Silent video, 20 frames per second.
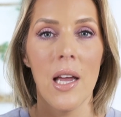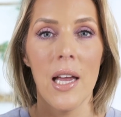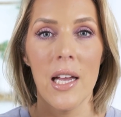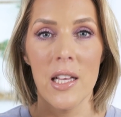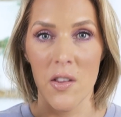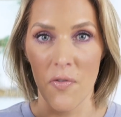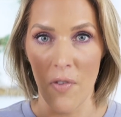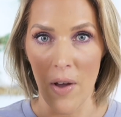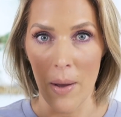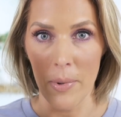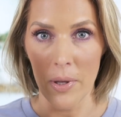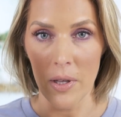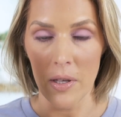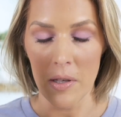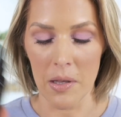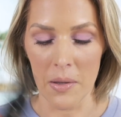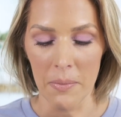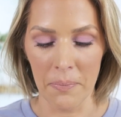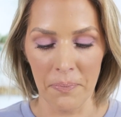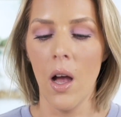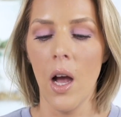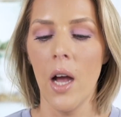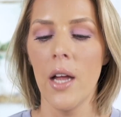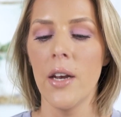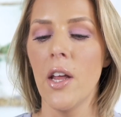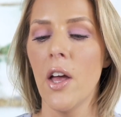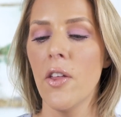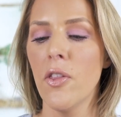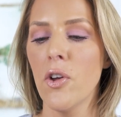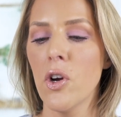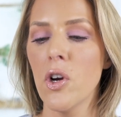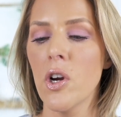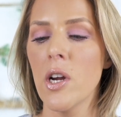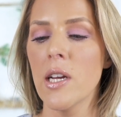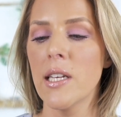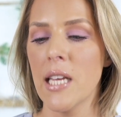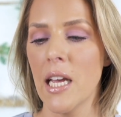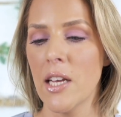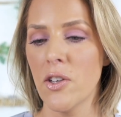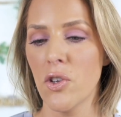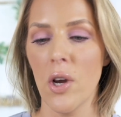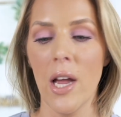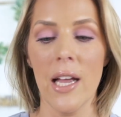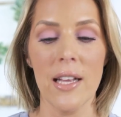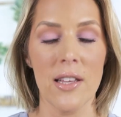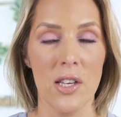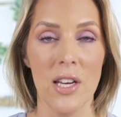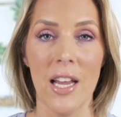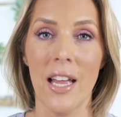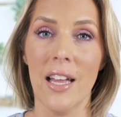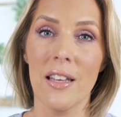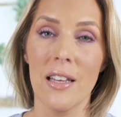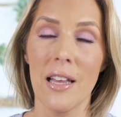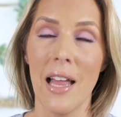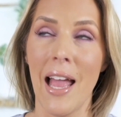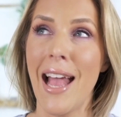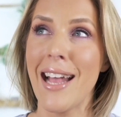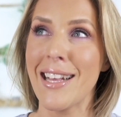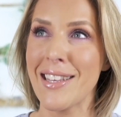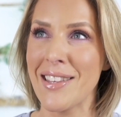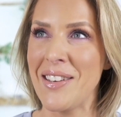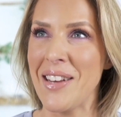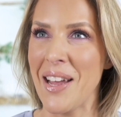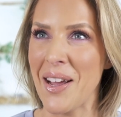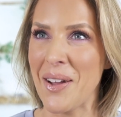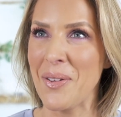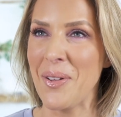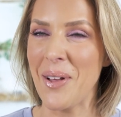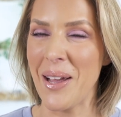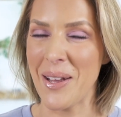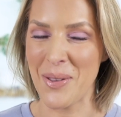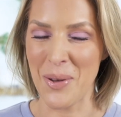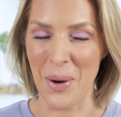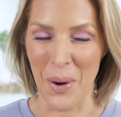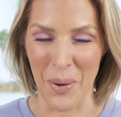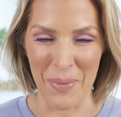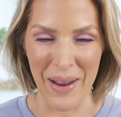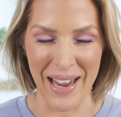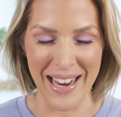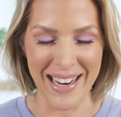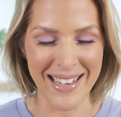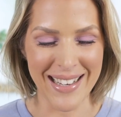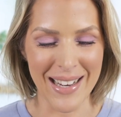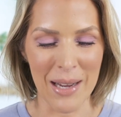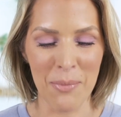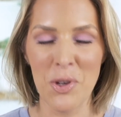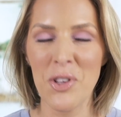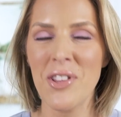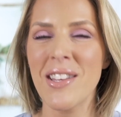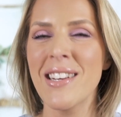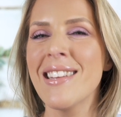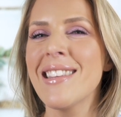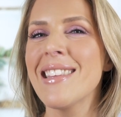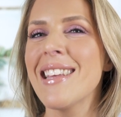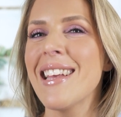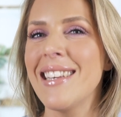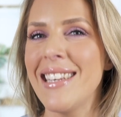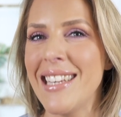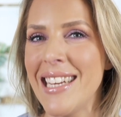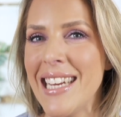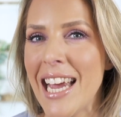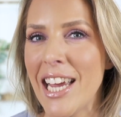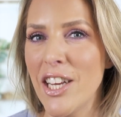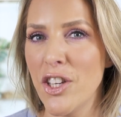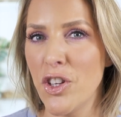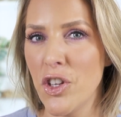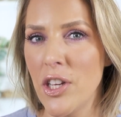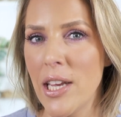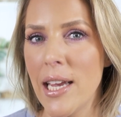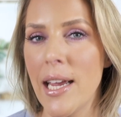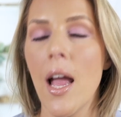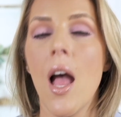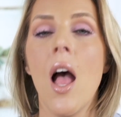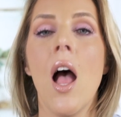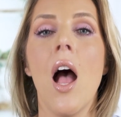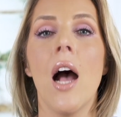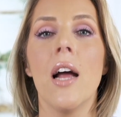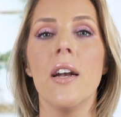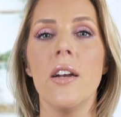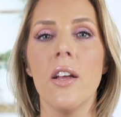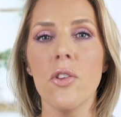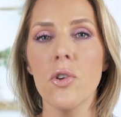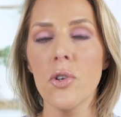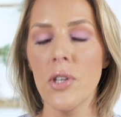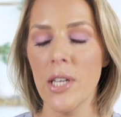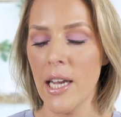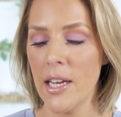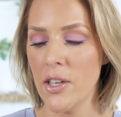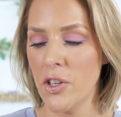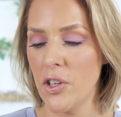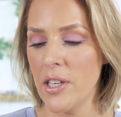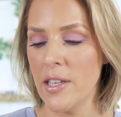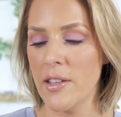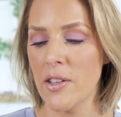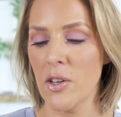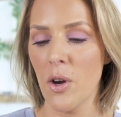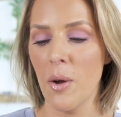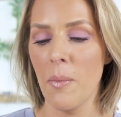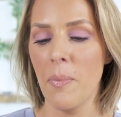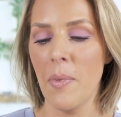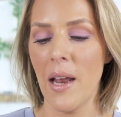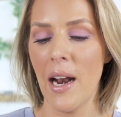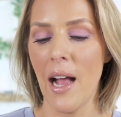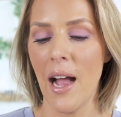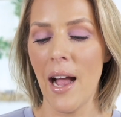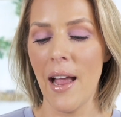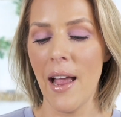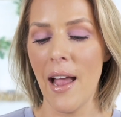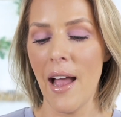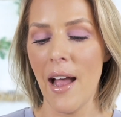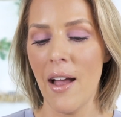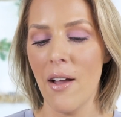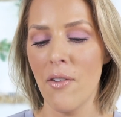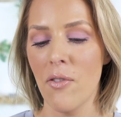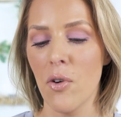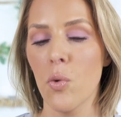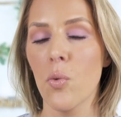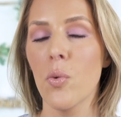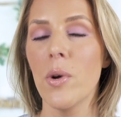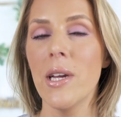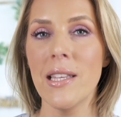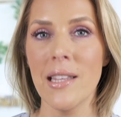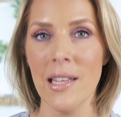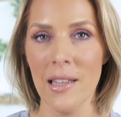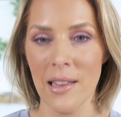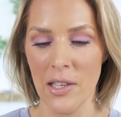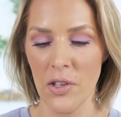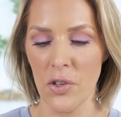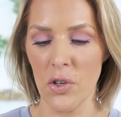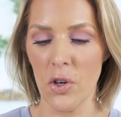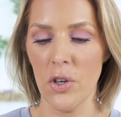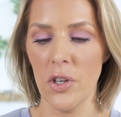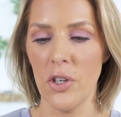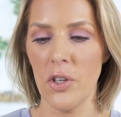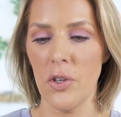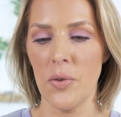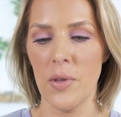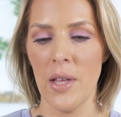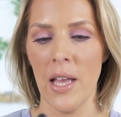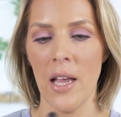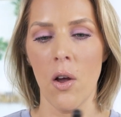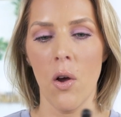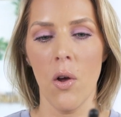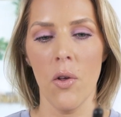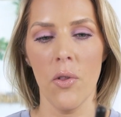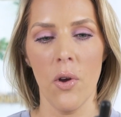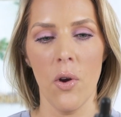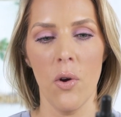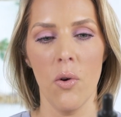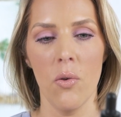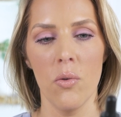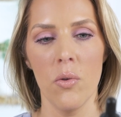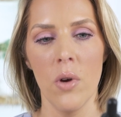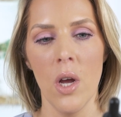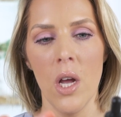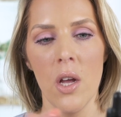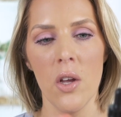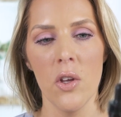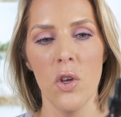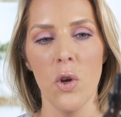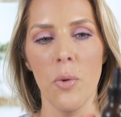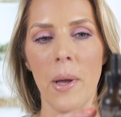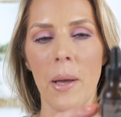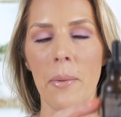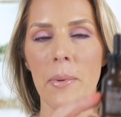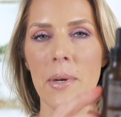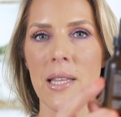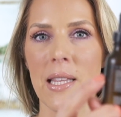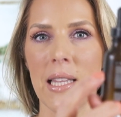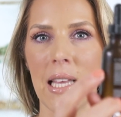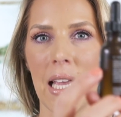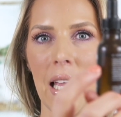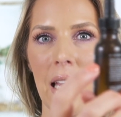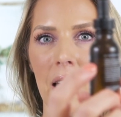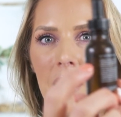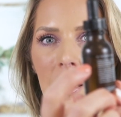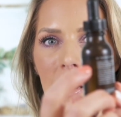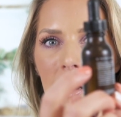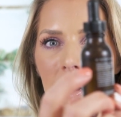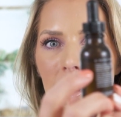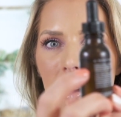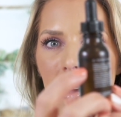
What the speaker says: It's fabulous. Another tetrahexacyl exorbate, I'm just going to say THD. Another THD serum that I have recently started using, although you'll be able to see,